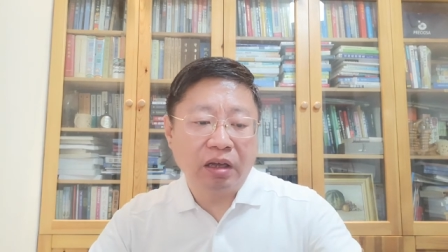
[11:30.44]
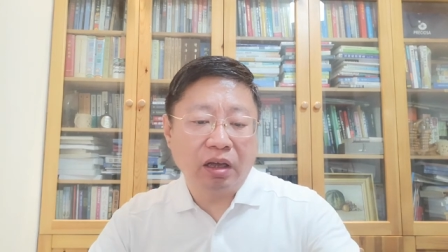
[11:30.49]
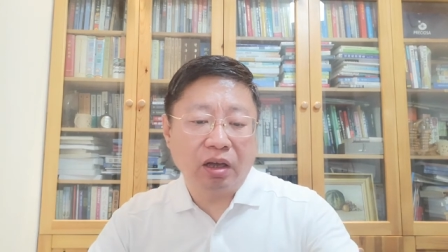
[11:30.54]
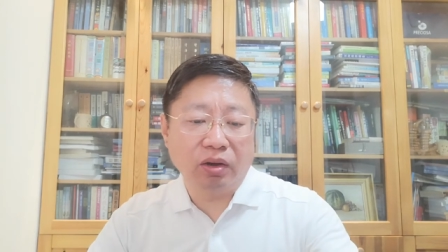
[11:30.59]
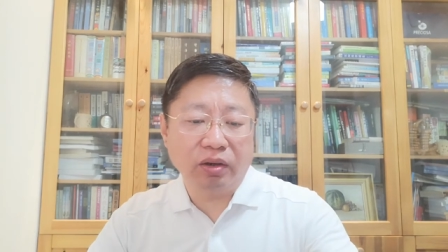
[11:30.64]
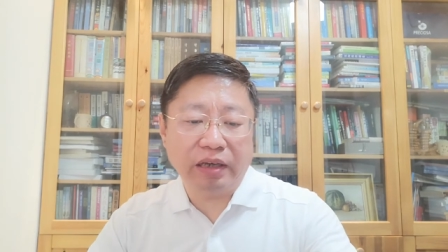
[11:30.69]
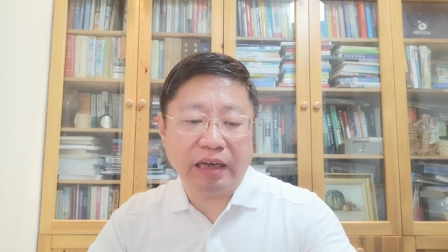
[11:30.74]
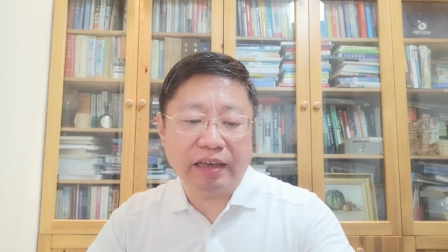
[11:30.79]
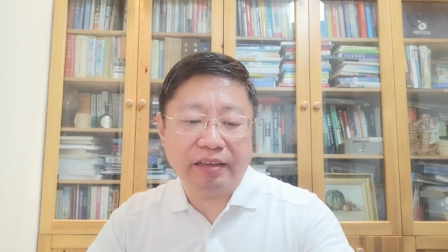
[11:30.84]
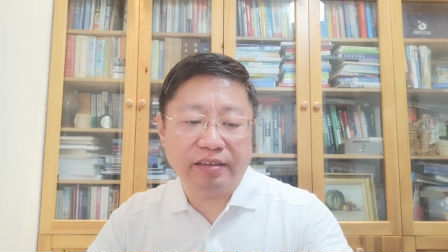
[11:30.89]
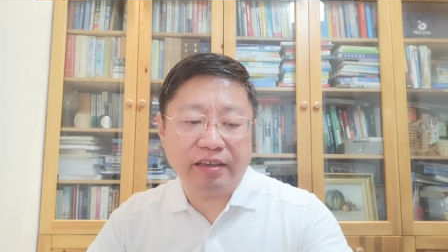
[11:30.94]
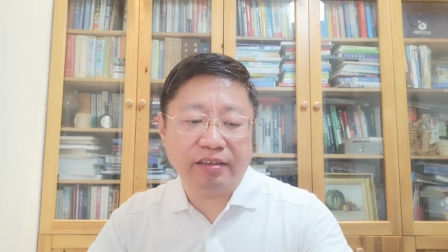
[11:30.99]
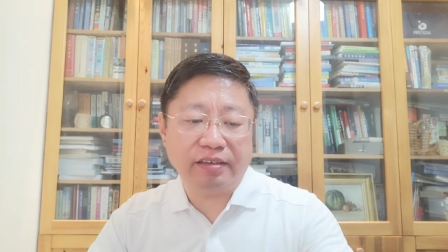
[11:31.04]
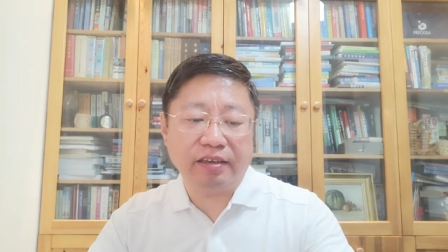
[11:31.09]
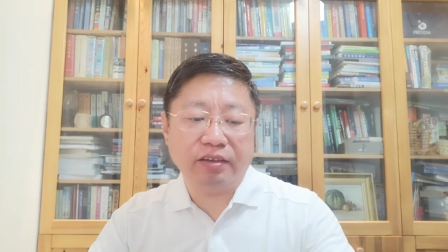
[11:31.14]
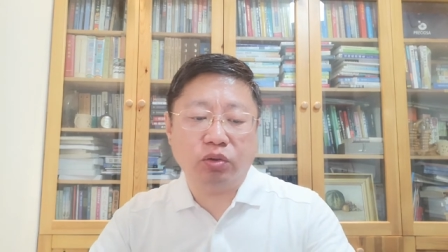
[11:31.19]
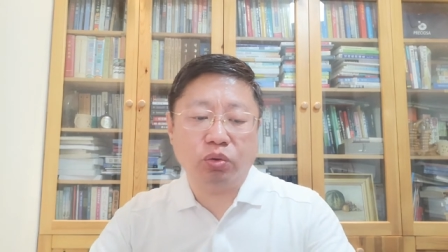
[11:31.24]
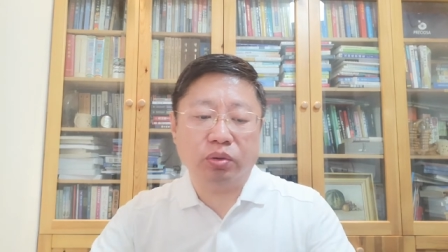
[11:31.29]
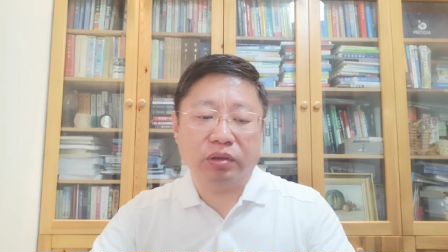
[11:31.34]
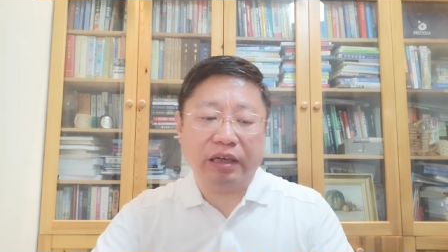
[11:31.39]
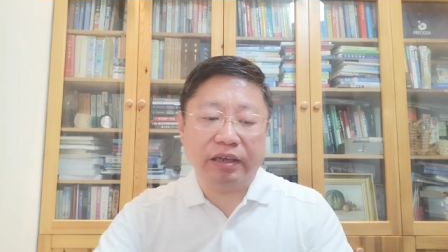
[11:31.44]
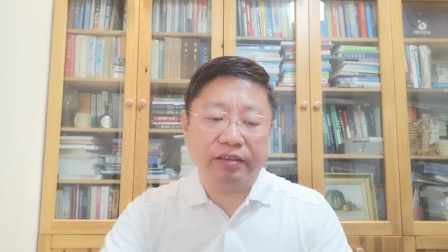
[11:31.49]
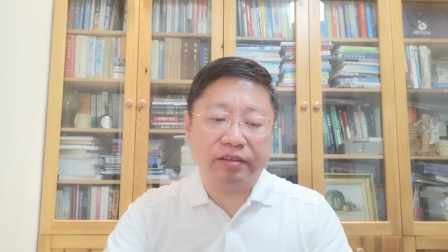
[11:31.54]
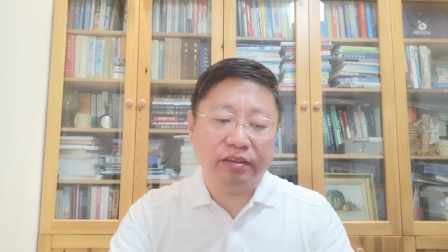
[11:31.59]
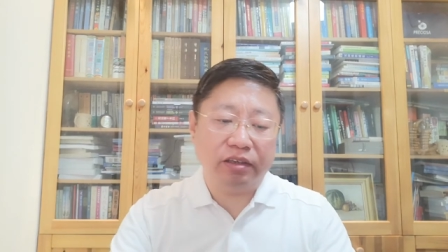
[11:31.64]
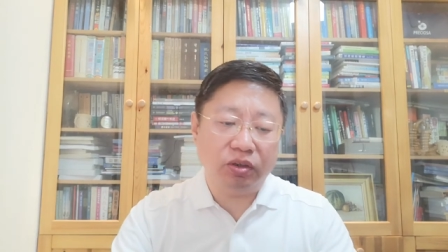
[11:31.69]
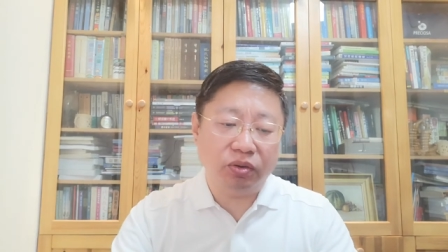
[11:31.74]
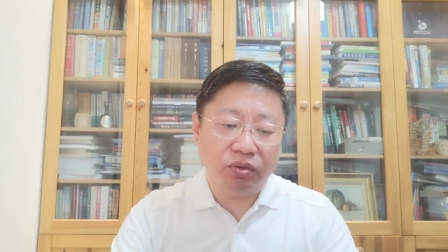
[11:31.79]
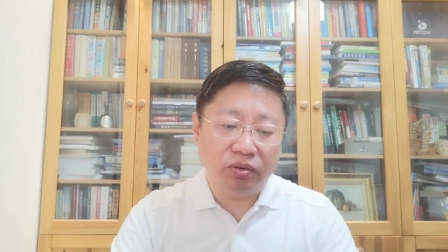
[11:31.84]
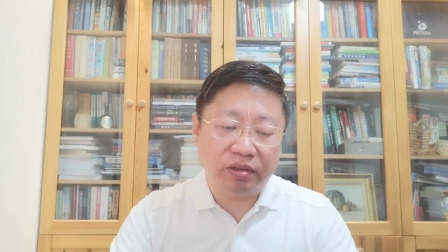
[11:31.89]
Okay, this is today's
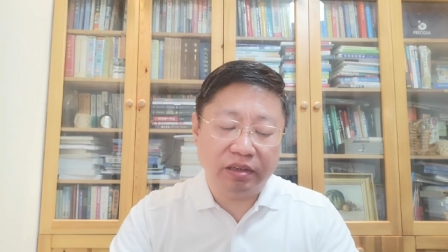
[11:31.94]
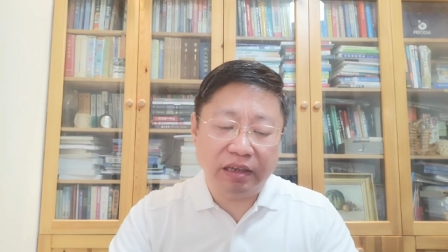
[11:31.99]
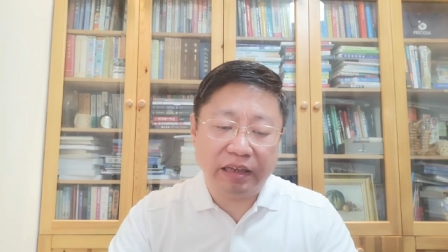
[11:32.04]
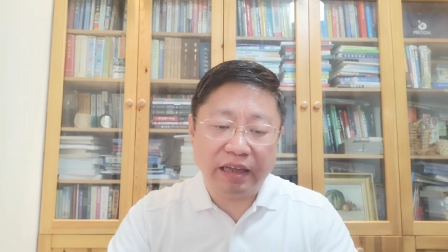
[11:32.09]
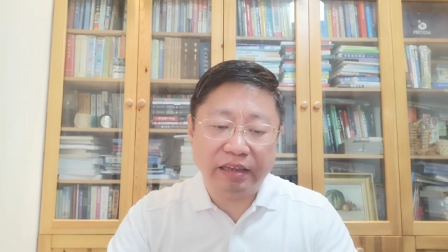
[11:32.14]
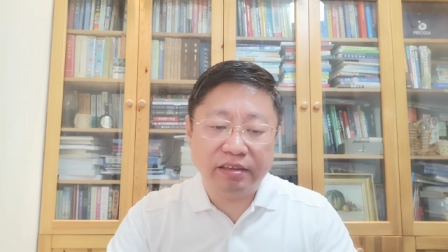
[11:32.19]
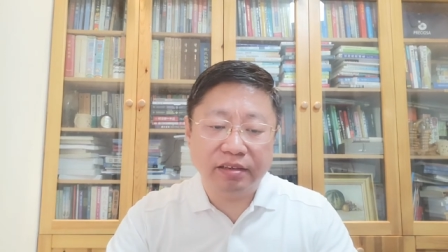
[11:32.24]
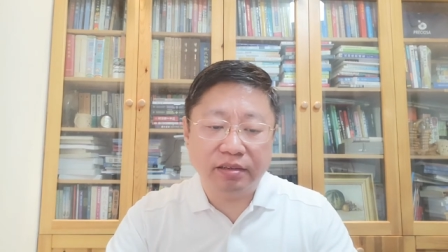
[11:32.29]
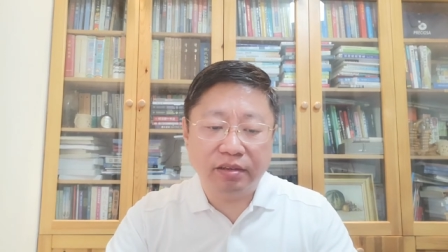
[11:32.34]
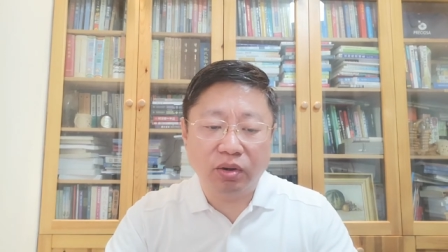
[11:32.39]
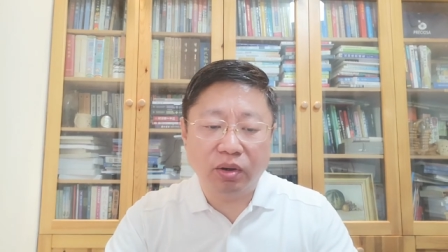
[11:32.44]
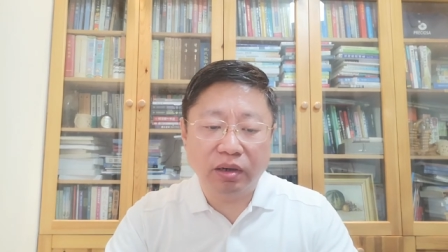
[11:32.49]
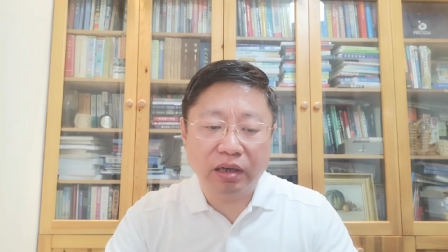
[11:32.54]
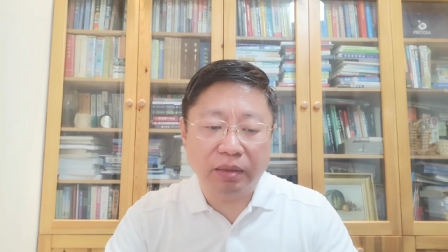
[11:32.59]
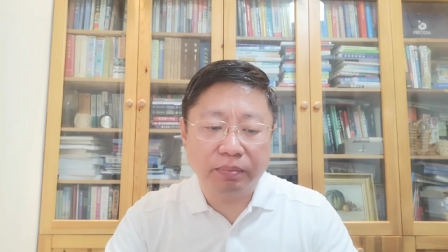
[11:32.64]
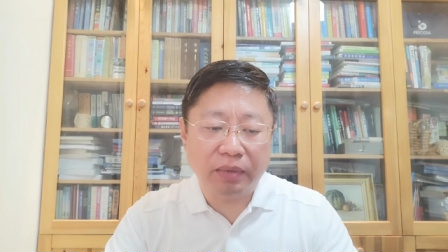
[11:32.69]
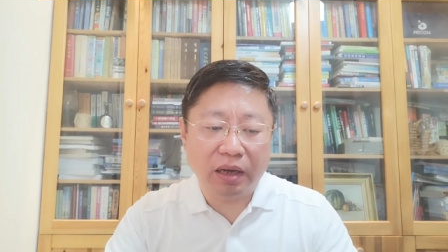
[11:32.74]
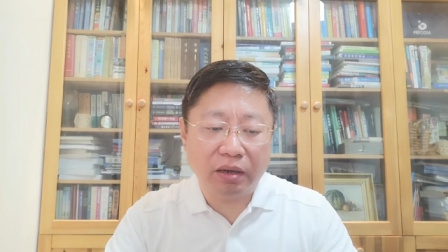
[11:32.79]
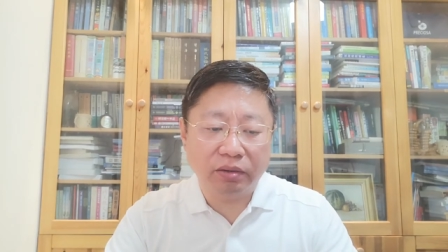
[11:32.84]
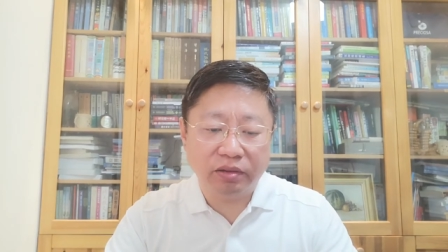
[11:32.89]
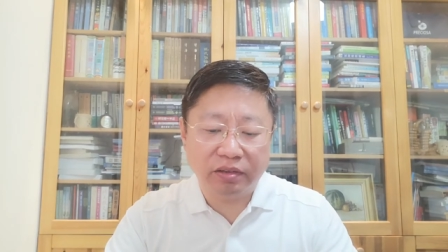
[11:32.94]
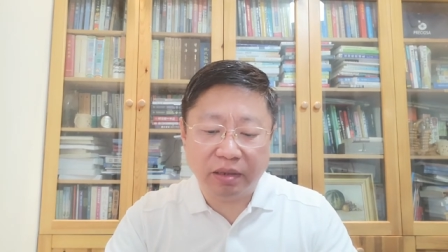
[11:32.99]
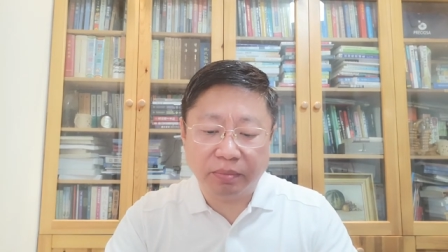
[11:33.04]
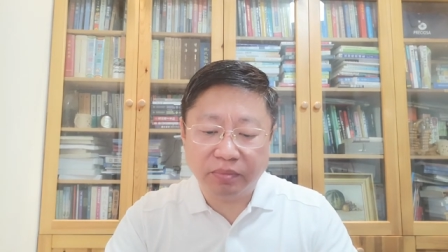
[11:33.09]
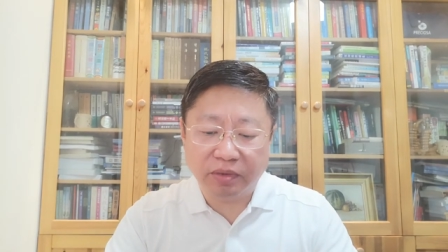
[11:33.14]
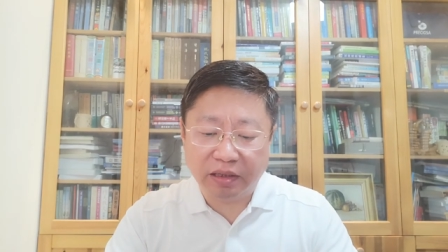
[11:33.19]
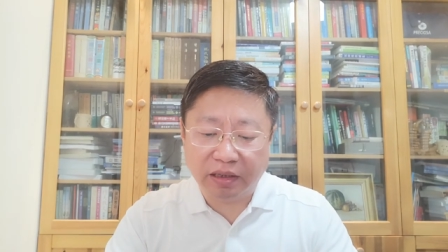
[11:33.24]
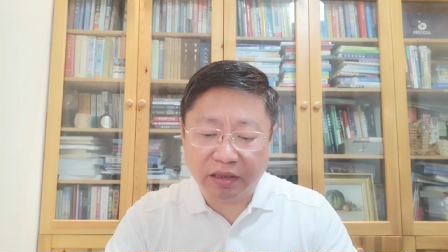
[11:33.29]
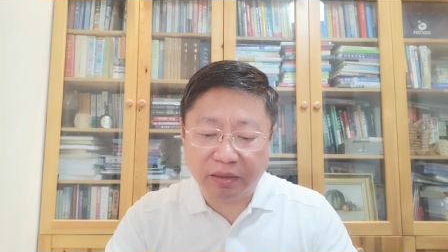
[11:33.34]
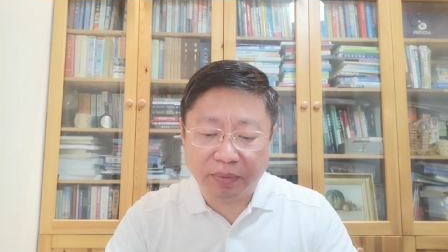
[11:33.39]
news. Let's talk about
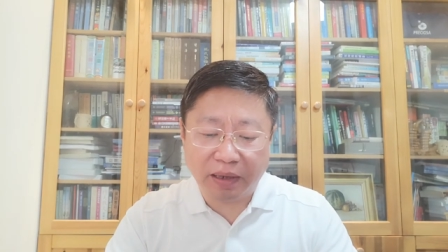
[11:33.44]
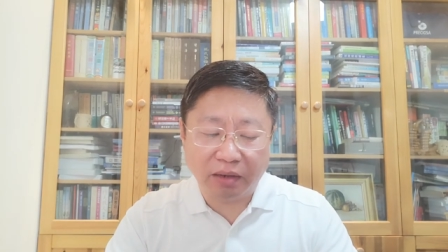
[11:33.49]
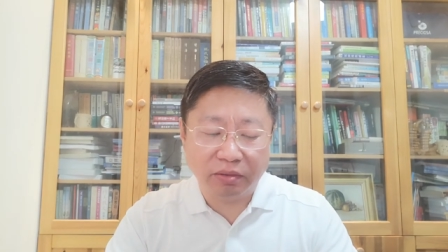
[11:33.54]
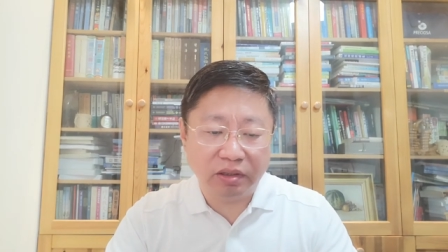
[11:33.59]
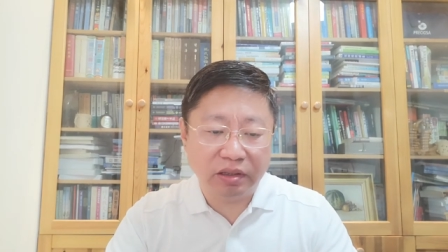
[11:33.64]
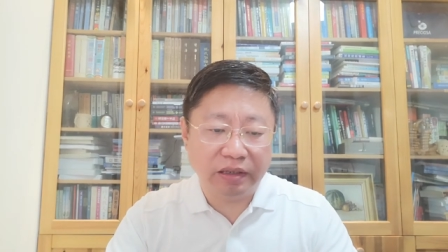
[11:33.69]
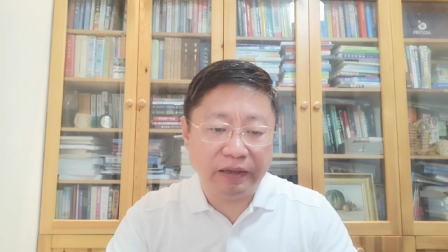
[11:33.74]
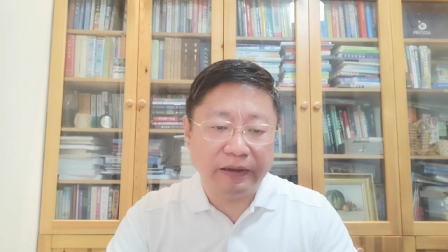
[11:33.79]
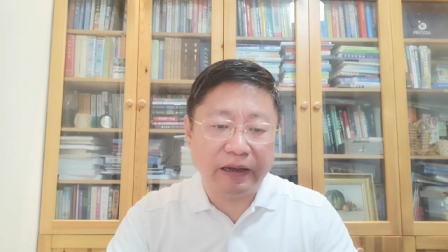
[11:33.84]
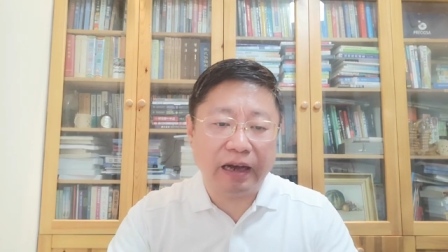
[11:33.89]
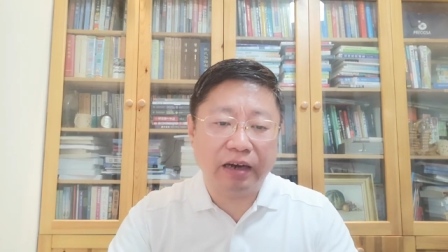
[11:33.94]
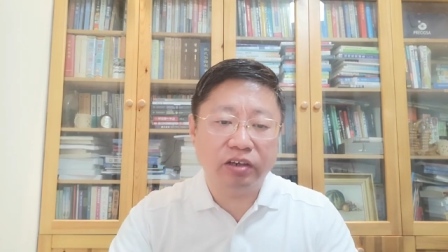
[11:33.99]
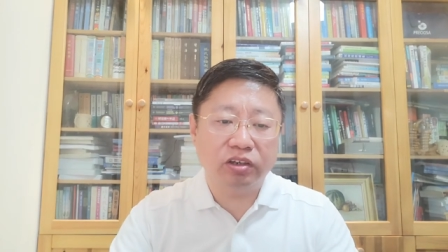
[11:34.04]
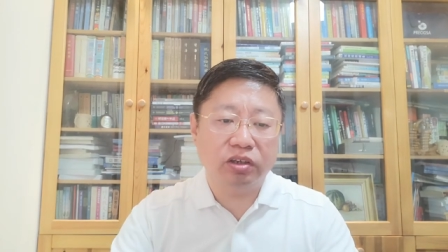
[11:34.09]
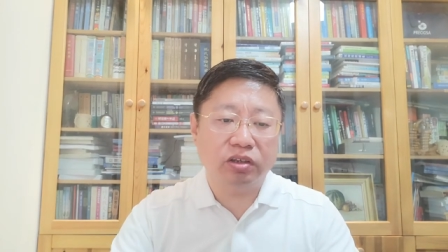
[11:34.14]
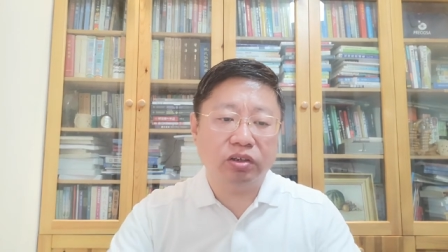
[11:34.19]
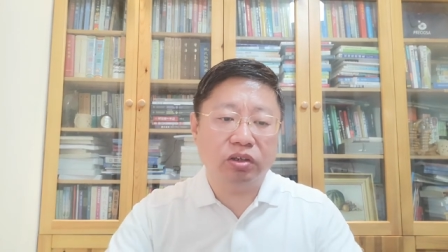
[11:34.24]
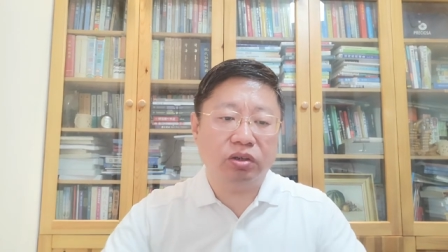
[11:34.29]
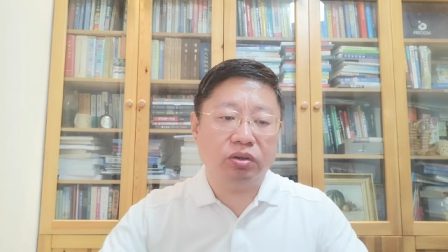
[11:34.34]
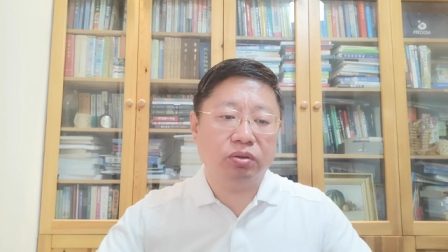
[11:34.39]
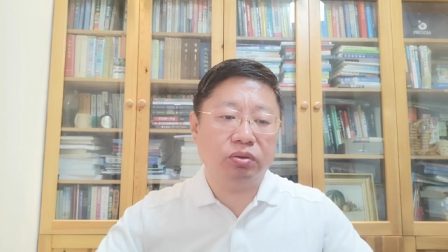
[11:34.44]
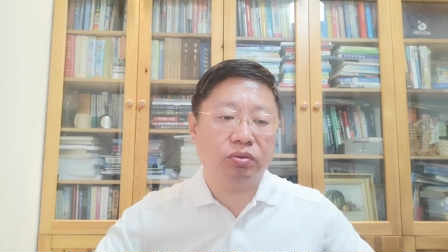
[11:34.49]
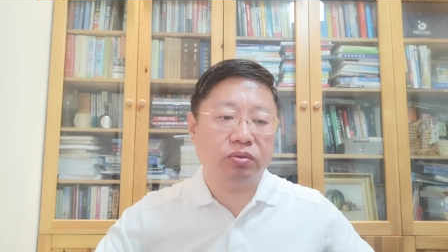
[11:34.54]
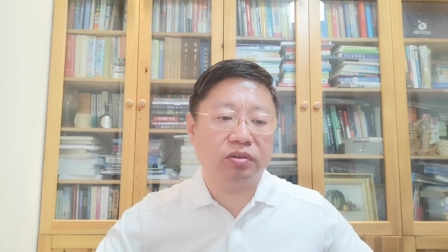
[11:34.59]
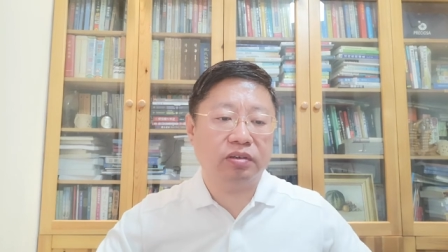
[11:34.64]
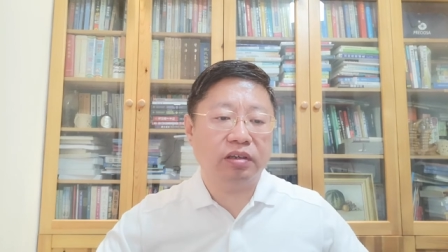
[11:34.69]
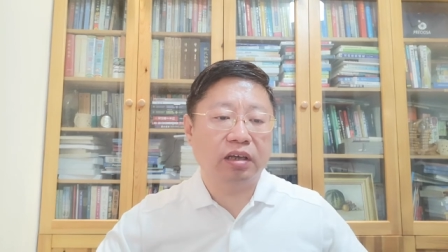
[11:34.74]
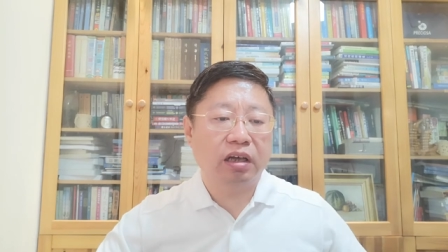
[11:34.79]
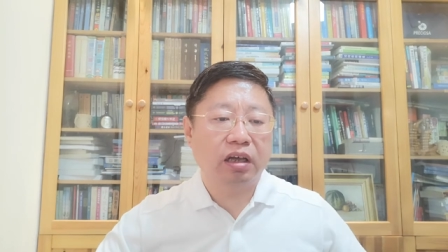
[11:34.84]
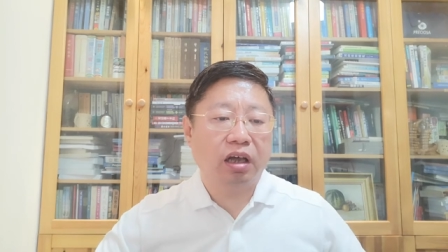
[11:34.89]
something about the other
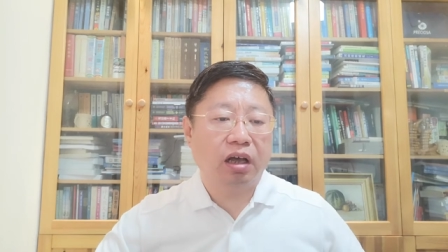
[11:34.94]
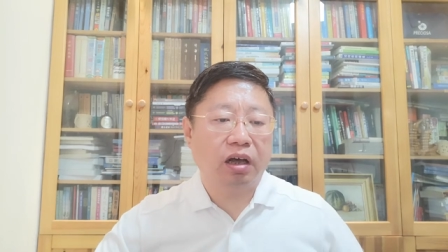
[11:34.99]
news.